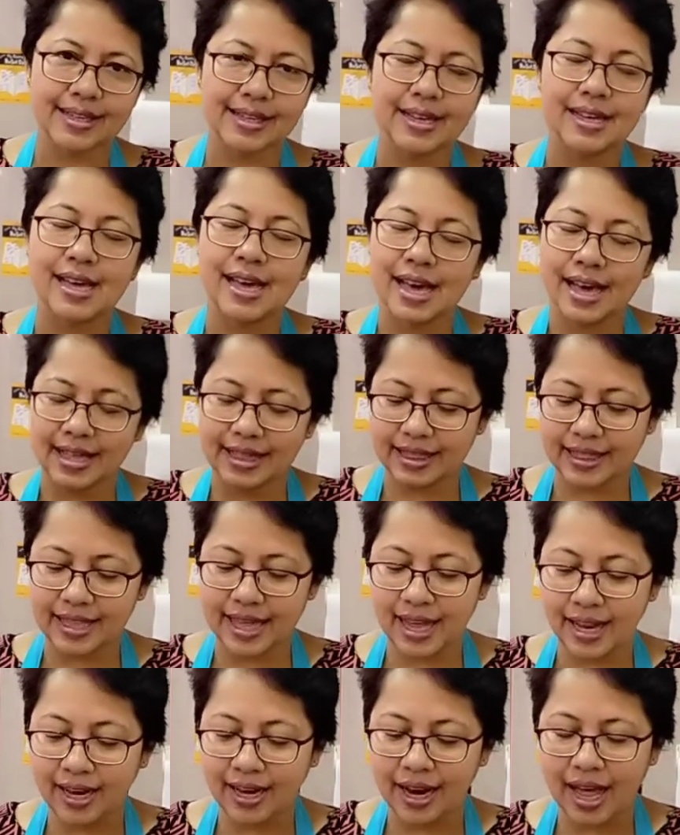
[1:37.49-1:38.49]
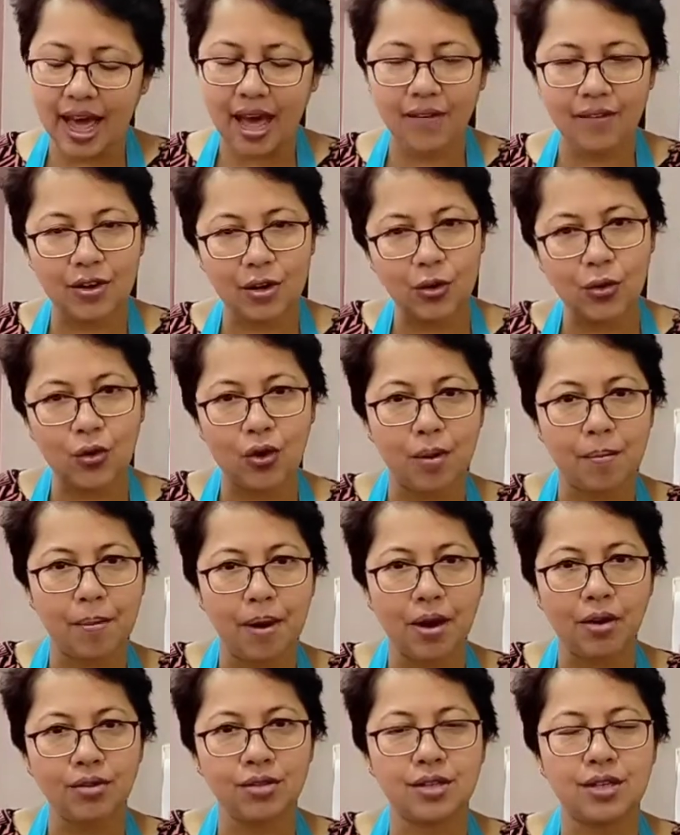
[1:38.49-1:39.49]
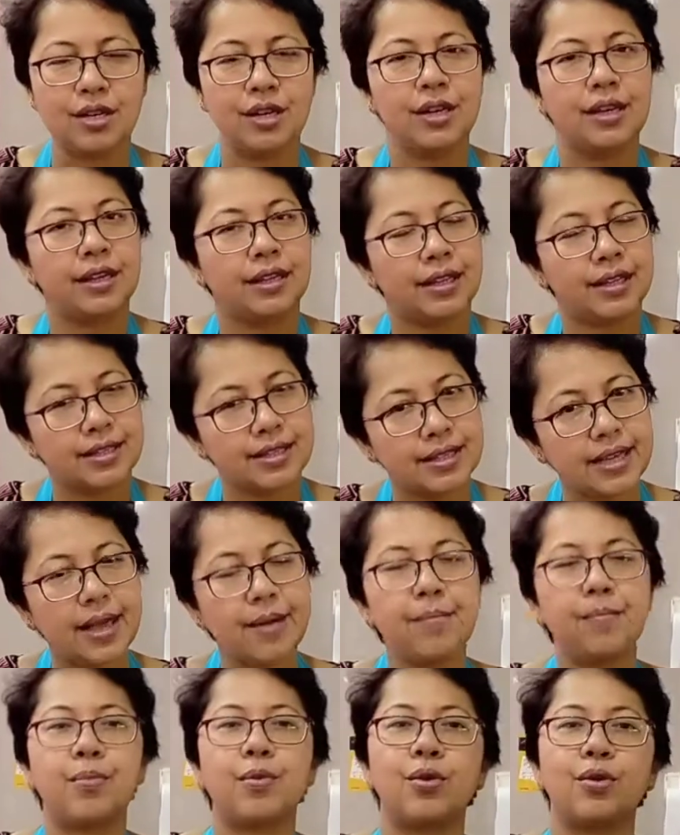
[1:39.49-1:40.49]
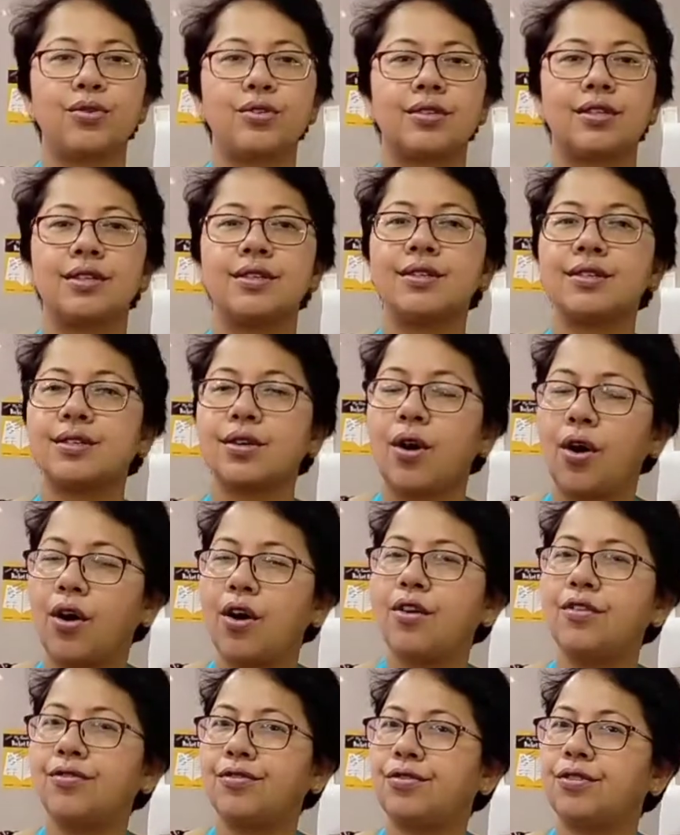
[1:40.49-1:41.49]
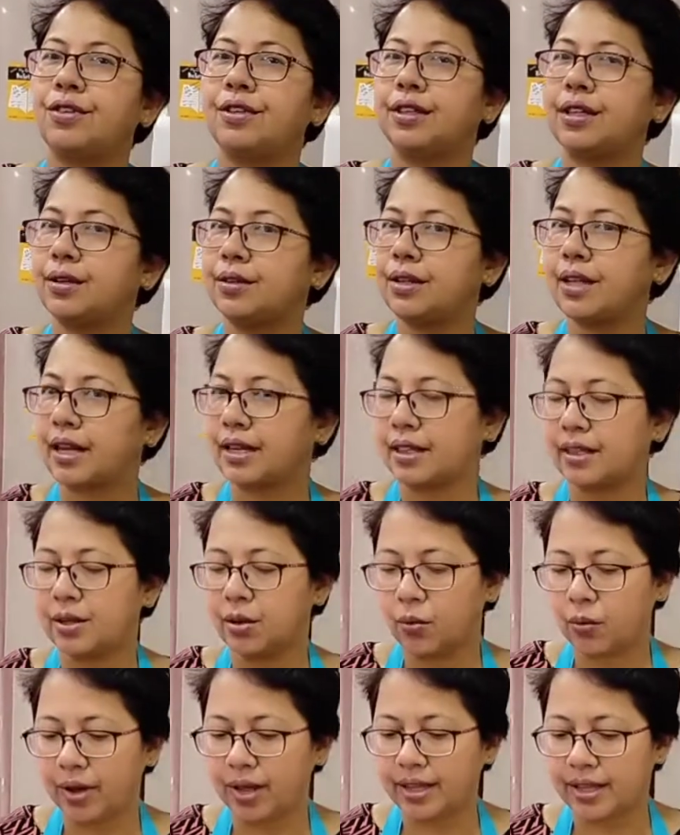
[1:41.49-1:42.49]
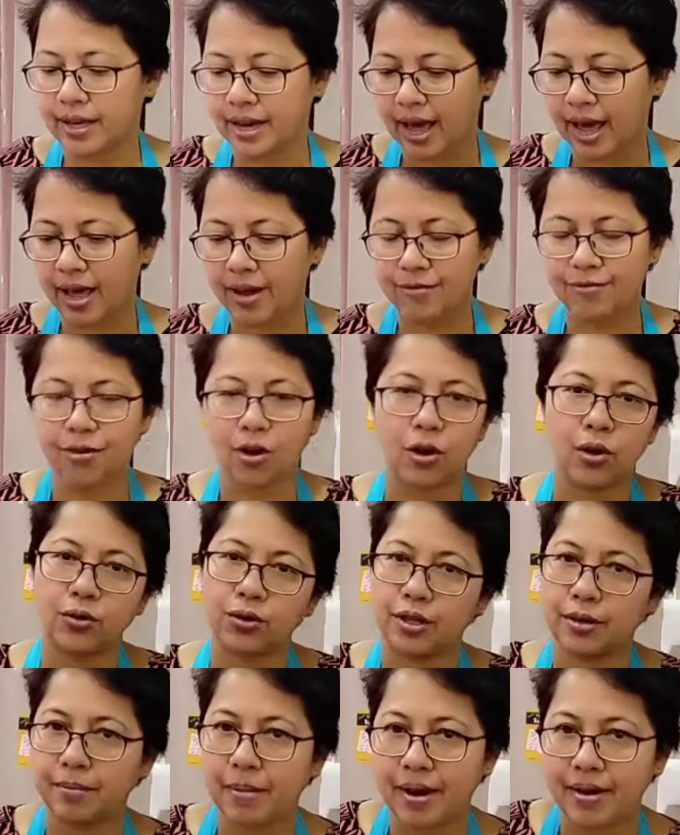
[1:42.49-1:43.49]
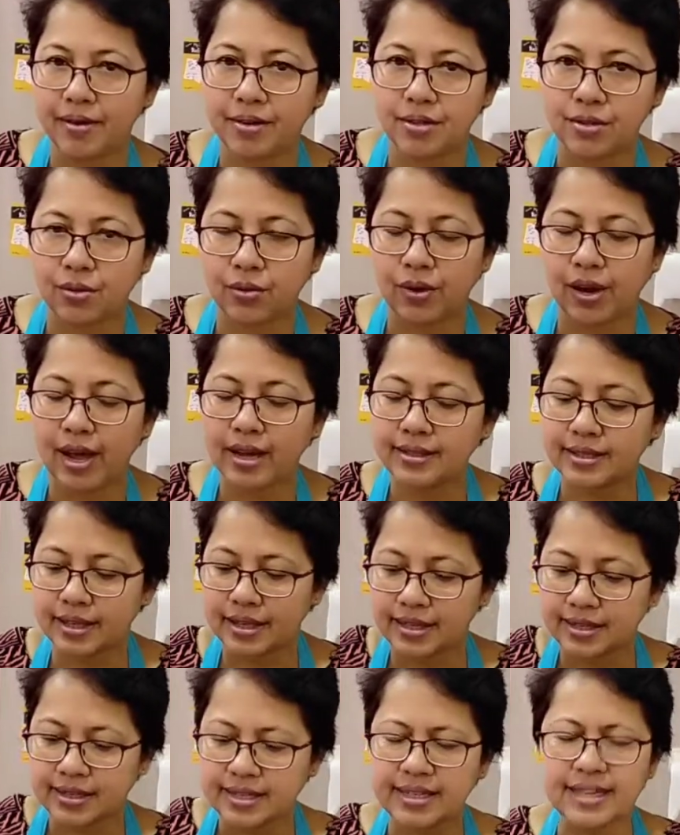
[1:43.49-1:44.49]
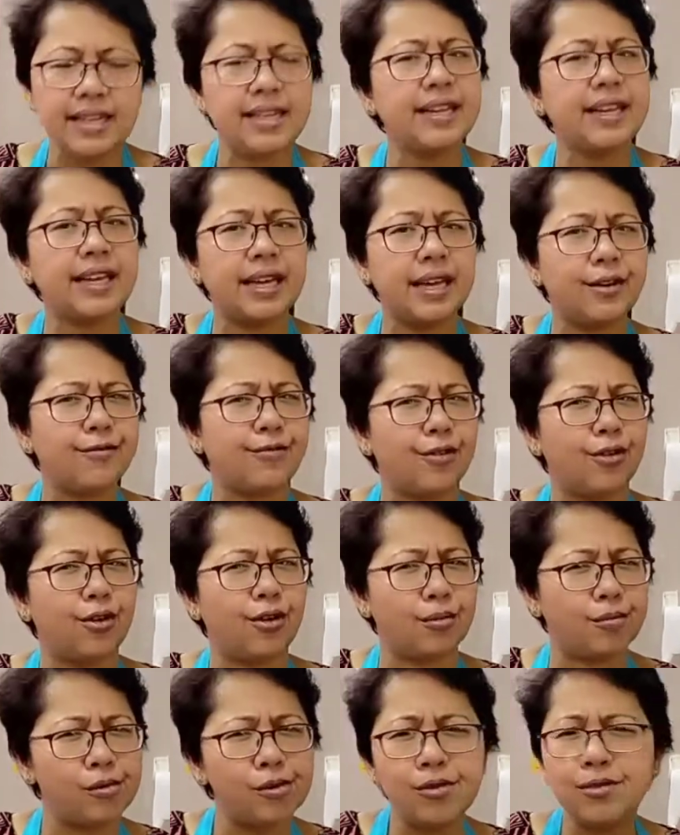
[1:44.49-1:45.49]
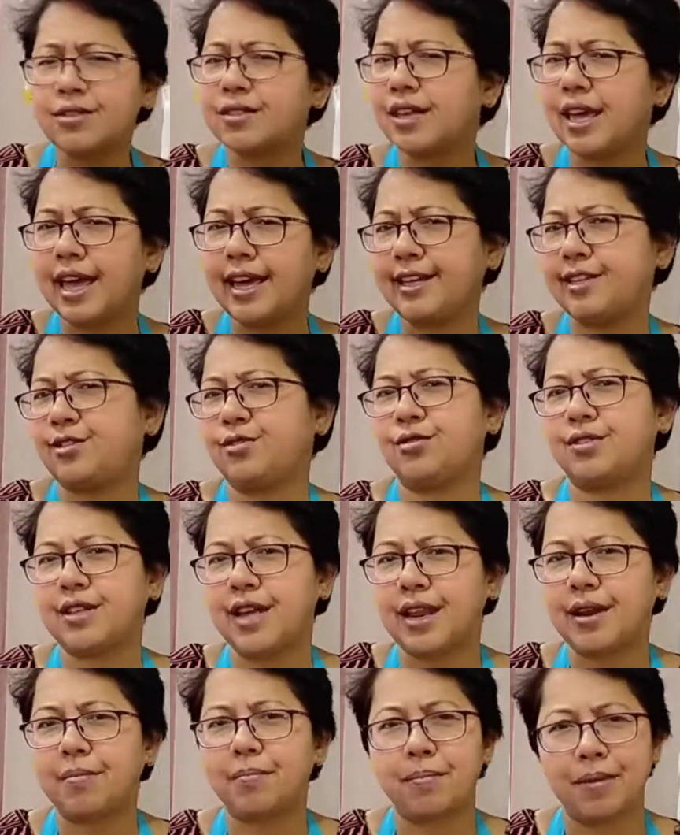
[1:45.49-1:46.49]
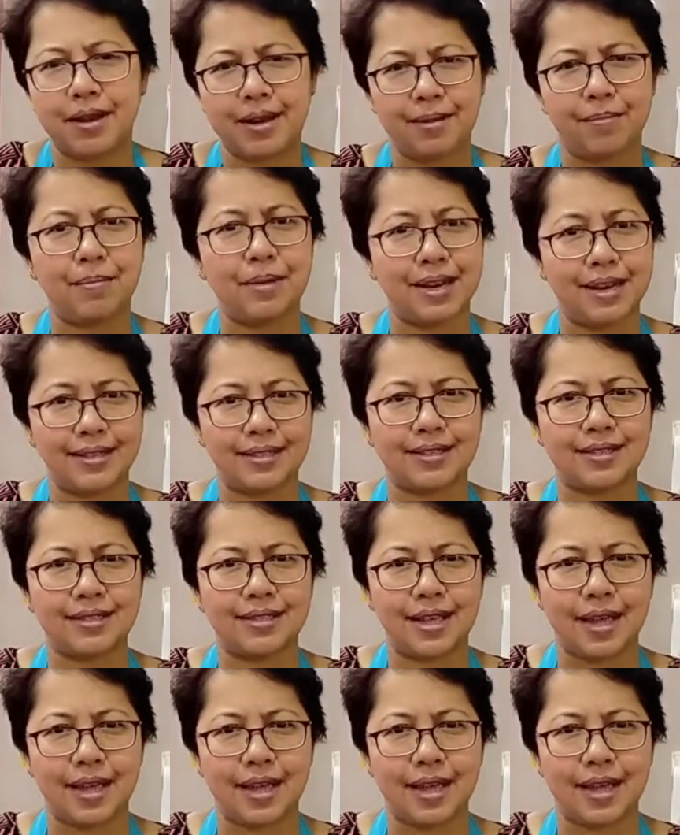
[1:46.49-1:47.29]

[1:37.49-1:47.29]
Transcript: And then I will go about the same process of the way that I had followed in my rasgullas, that is kneading it for almost 8 to 10 minutes there.